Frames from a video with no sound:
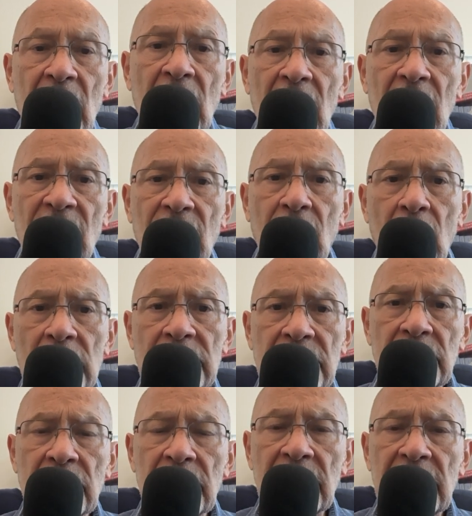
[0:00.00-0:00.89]

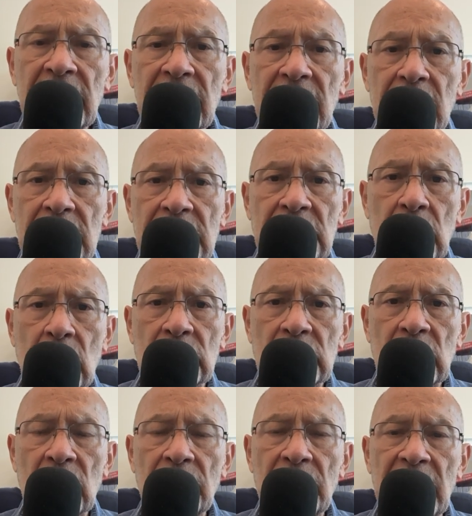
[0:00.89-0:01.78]
Fortunately, there's
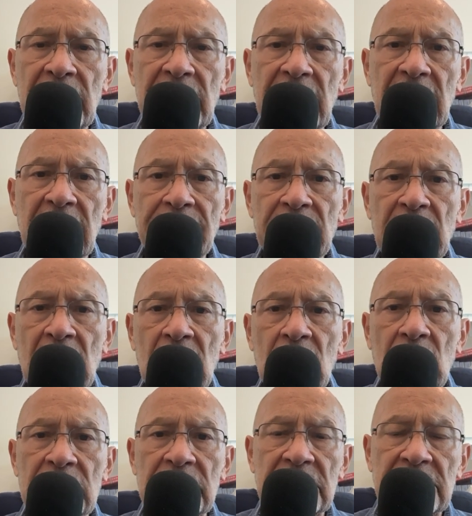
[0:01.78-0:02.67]
social media,
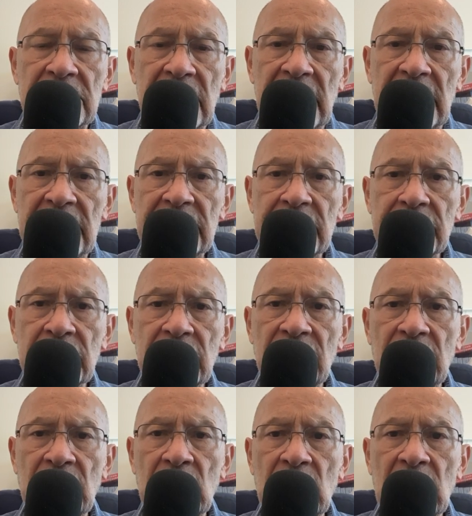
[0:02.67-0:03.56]
which is easier to
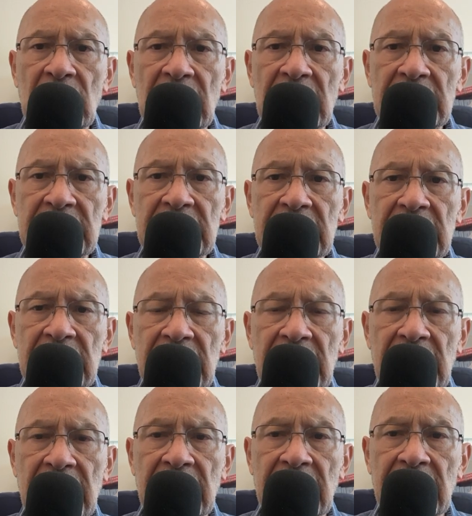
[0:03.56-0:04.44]
view and listen
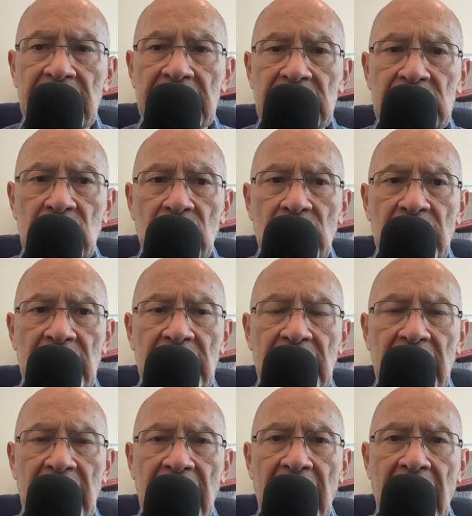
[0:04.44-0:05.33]
than it is to read
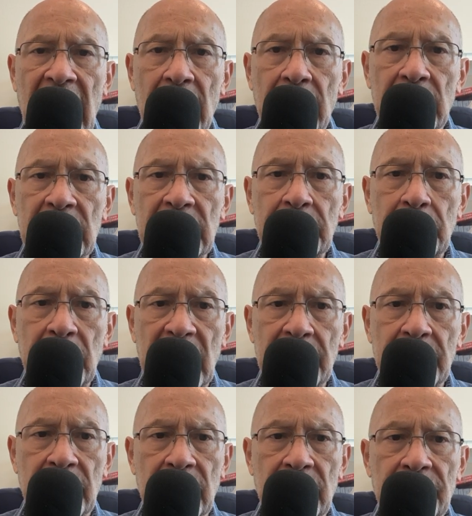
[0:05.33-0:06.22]
an arid
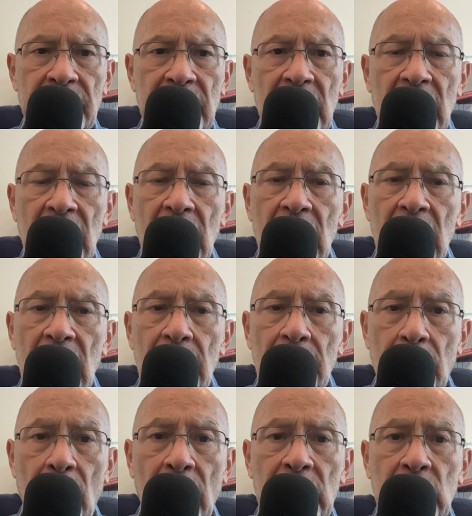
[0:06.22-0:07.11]
paper.
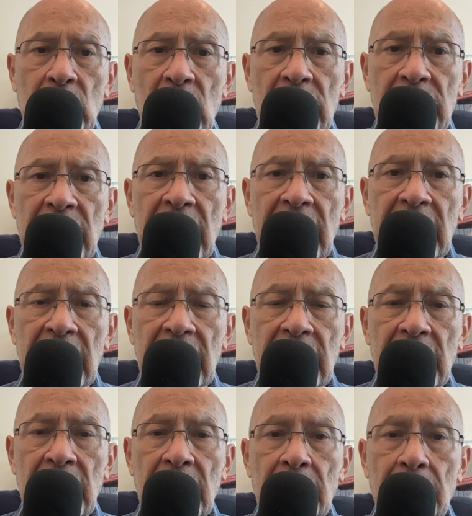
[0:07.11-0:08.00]
Point well taken,
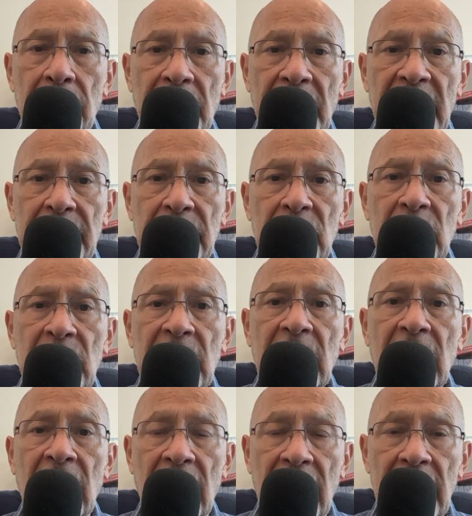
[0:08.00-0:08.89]
but it must be
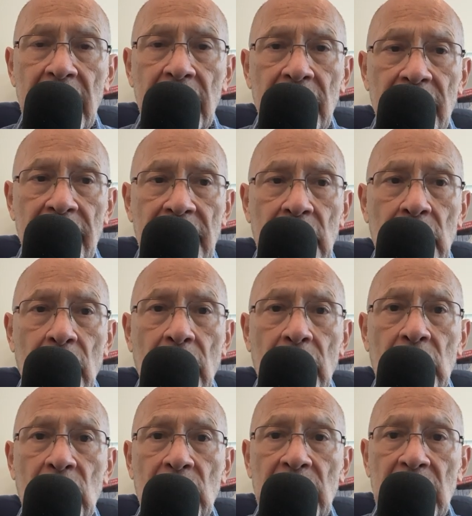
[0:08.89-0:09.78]
clear in order
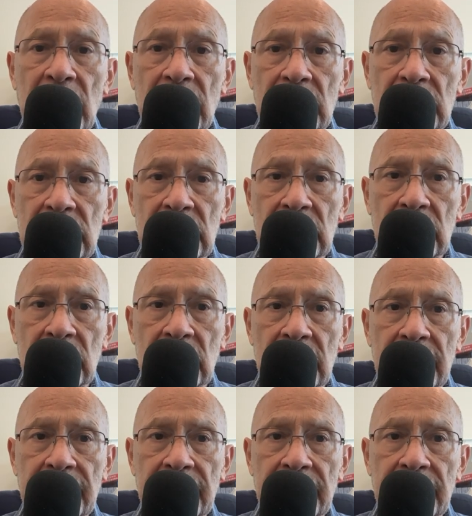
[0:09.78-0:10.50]
to be understood.